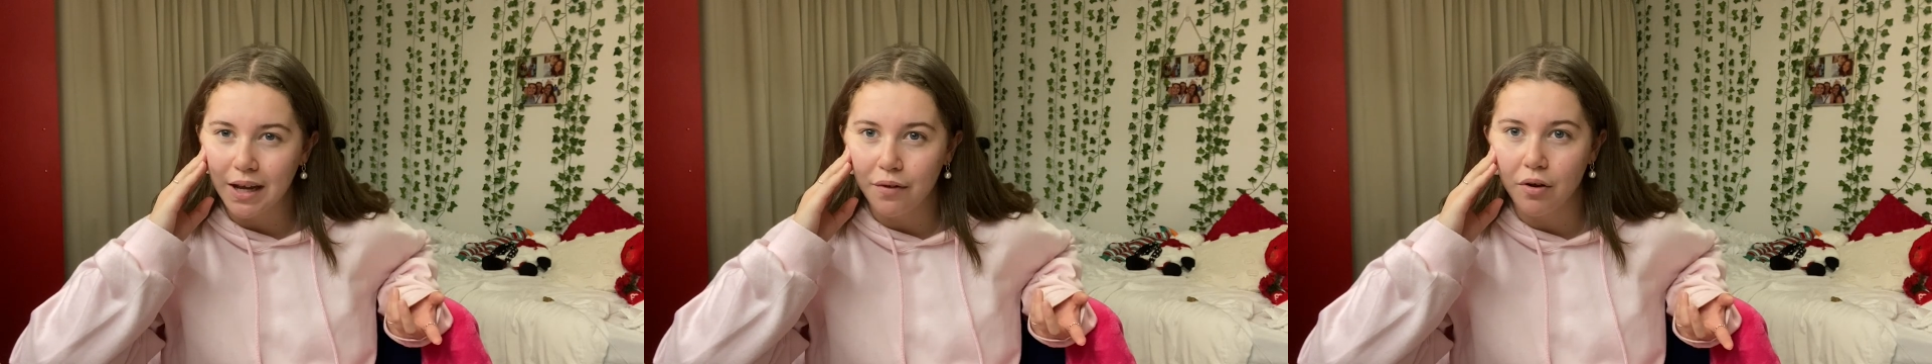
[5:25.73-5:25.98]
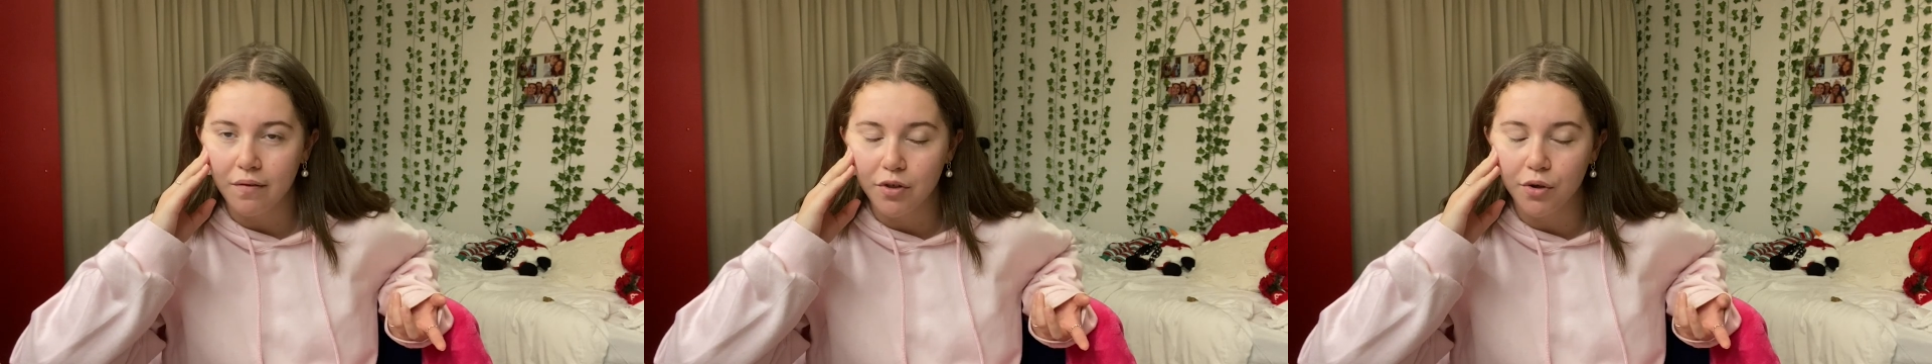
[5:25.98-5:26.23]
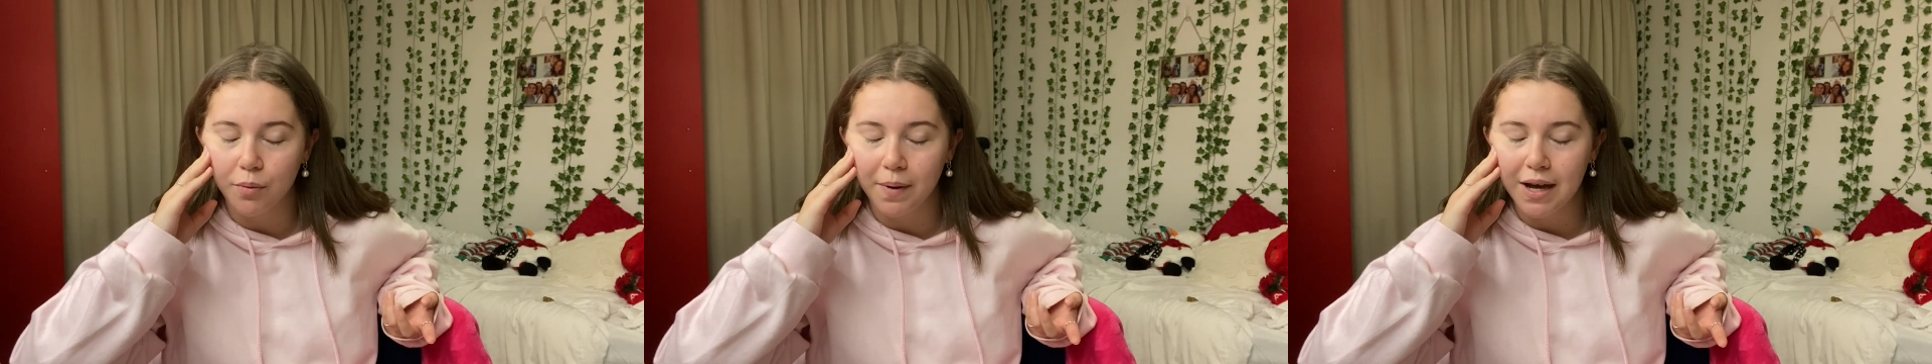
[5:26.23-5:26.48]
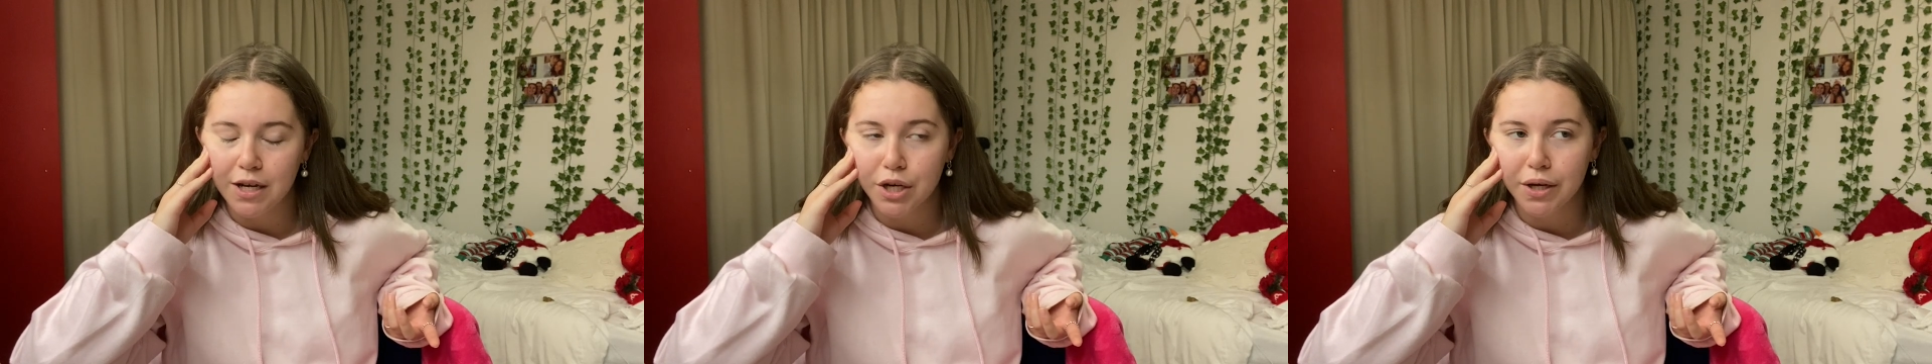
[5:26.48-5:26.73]
have you ever thought
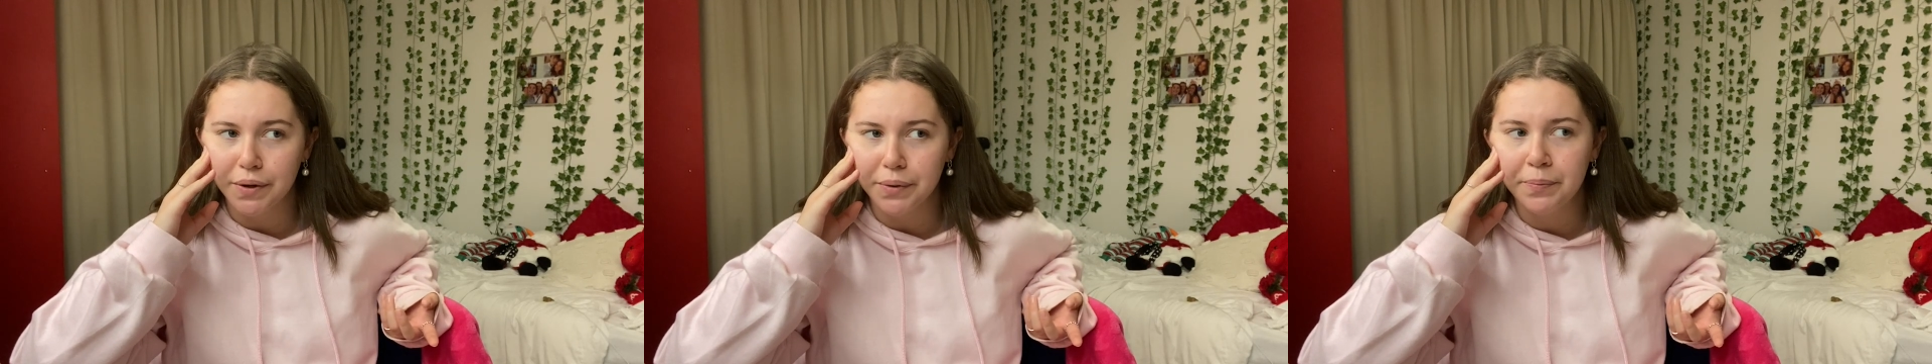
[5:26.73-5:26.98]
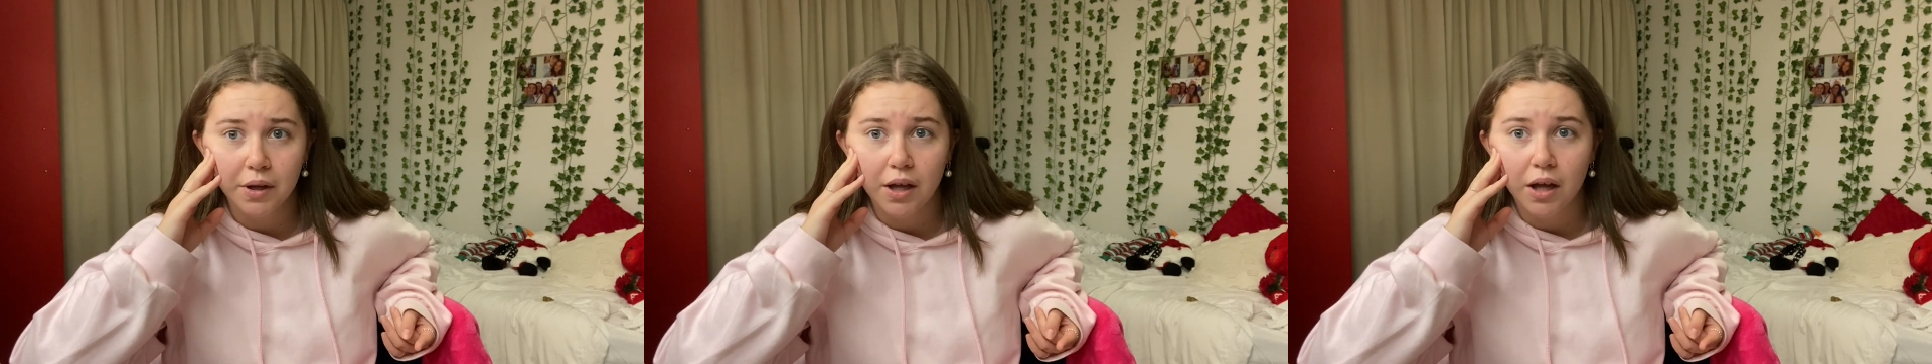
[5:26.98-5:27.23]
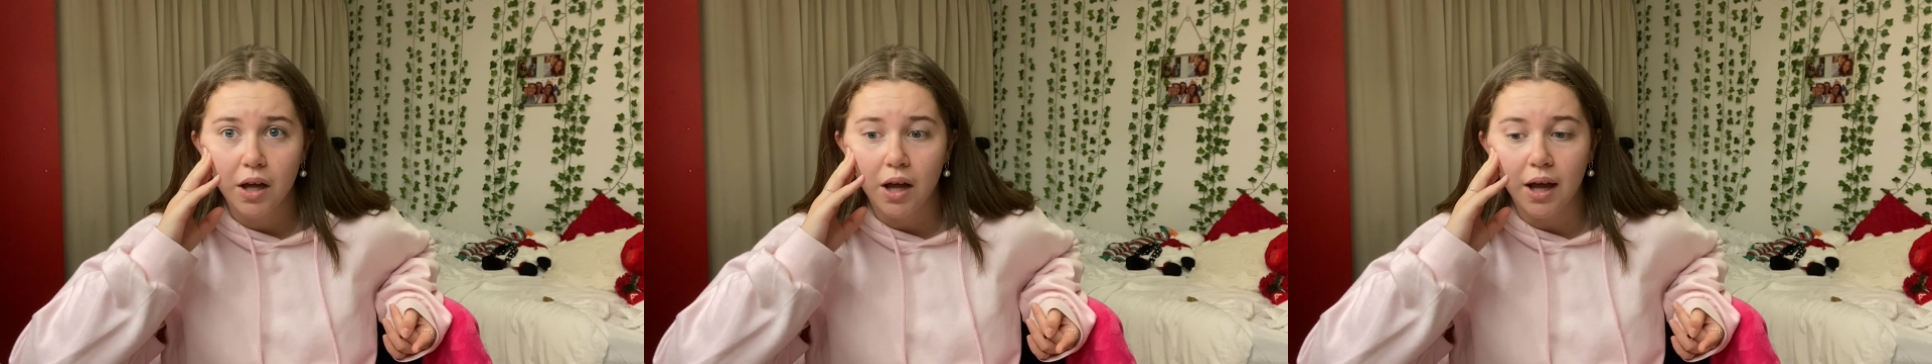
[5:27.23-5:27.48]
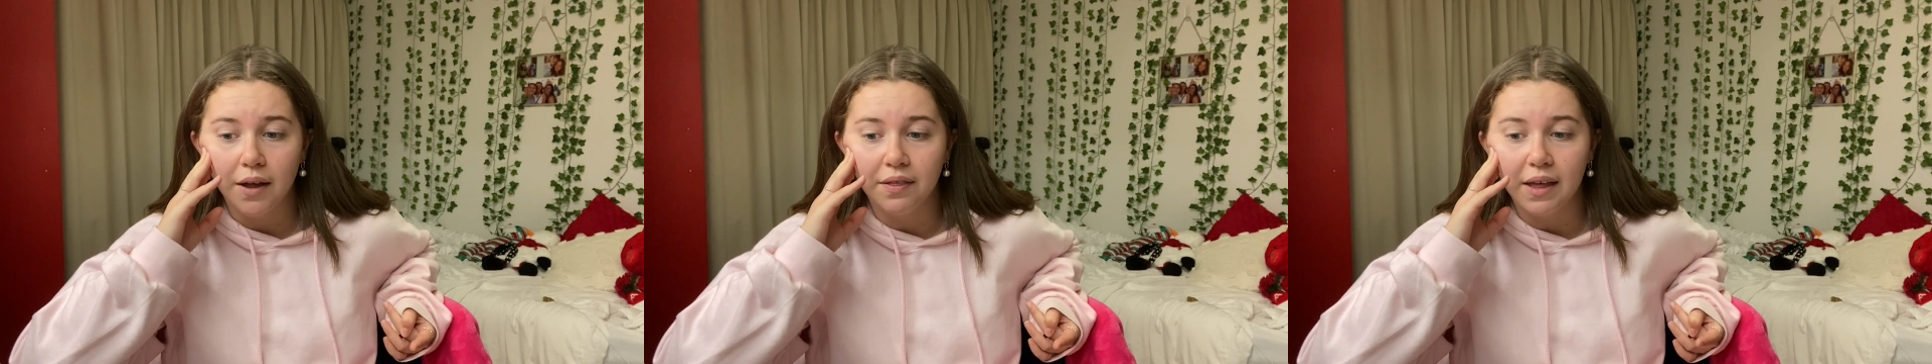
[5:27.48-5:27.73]
about Edge Hill?
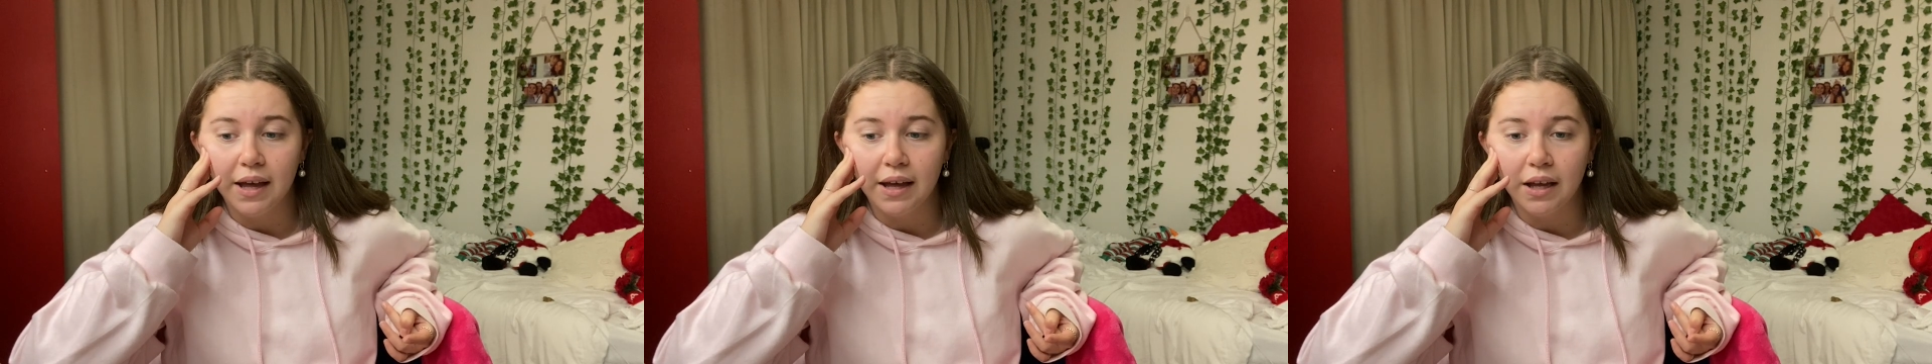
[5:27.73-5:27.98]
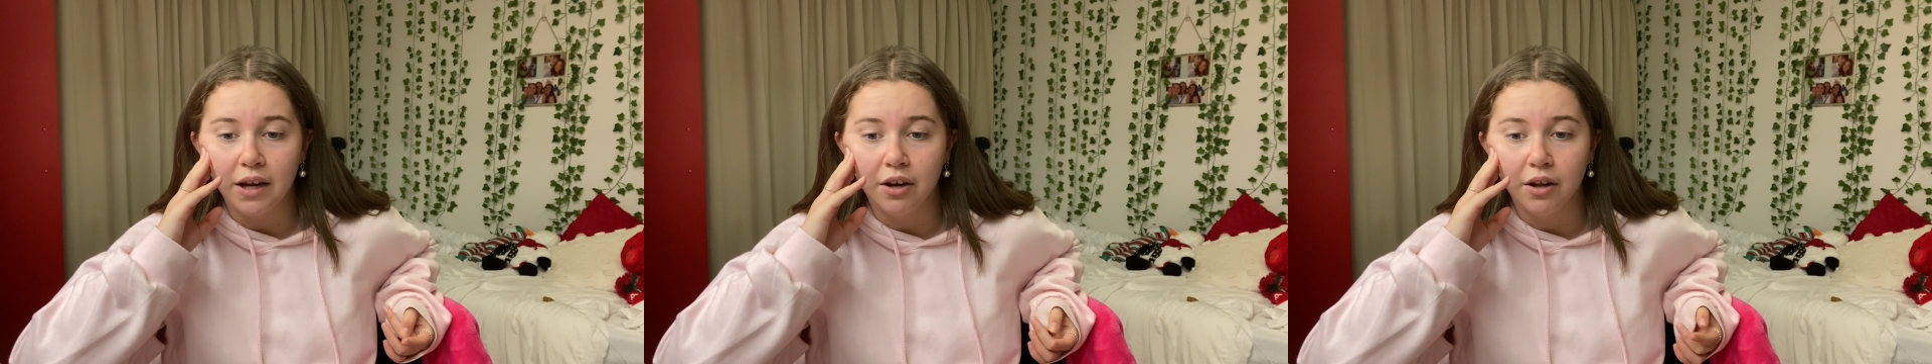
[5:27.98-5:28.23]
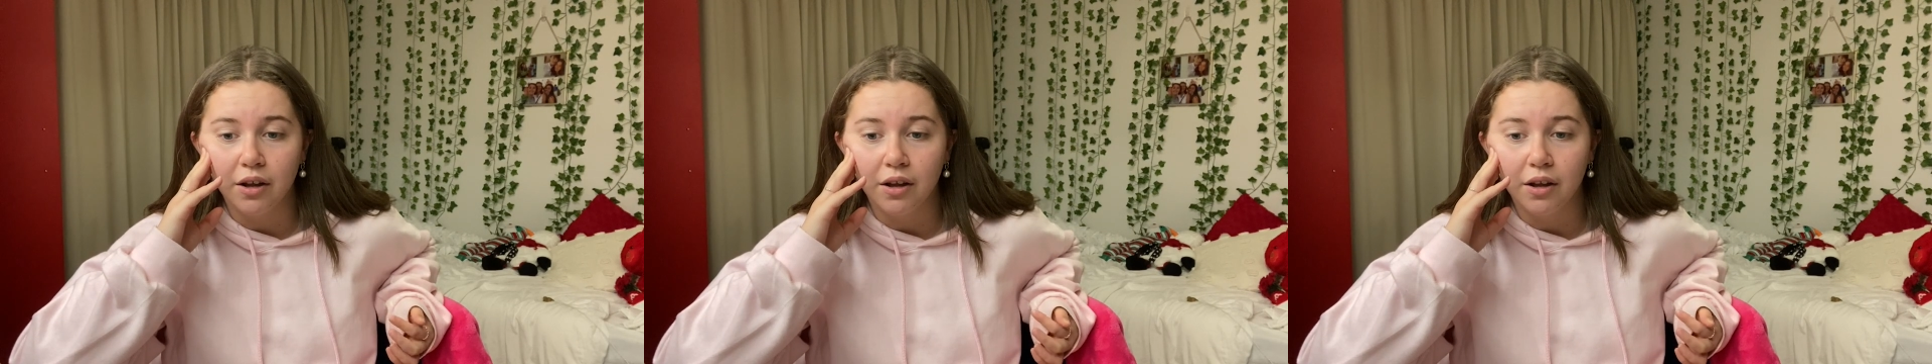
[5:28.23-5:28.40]
And then